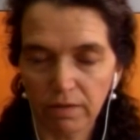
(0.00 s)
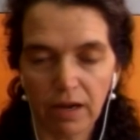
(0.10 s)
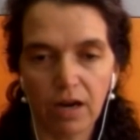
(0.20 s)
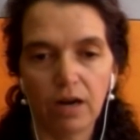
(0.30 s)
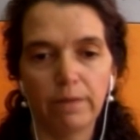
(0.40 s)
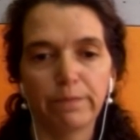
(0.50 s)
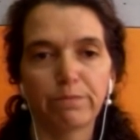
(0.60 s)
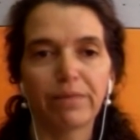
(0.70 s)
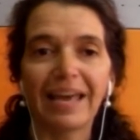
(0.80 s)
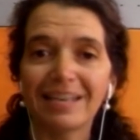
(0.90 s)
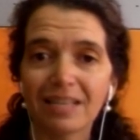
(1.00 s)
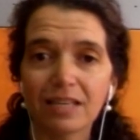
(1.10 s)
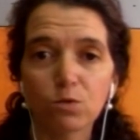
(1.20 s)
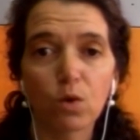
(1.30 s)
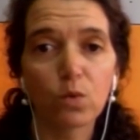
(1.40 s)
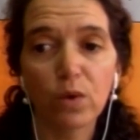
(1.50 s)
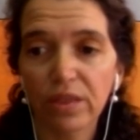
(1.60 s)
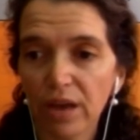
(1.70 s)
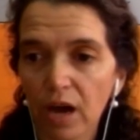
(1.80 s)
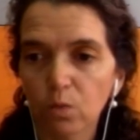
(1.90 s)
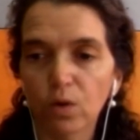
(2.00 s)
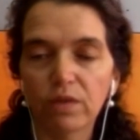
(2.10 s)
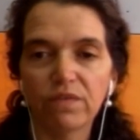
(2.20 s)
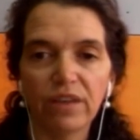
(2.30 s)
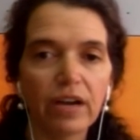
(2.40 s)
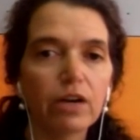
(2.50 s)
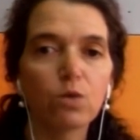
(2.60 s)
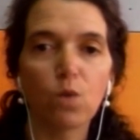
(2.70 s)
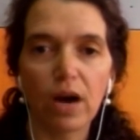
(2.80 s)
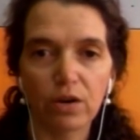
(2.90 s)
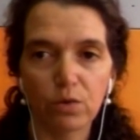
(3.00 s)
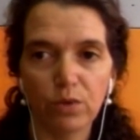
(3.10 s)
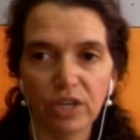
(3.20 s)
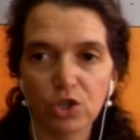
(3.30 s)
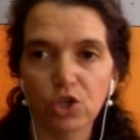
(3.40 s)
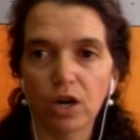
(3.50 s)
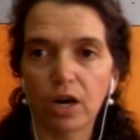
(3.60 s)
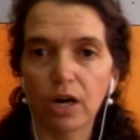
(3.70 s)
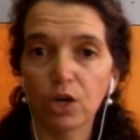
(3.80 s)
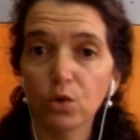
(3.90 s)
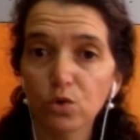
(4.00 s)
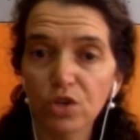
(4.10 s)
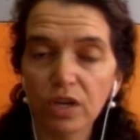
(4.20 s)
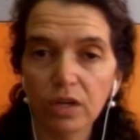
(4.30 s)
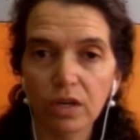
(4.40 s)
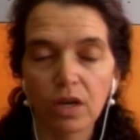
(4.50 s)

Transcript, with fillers: Um, places where we thought were very water rich are losing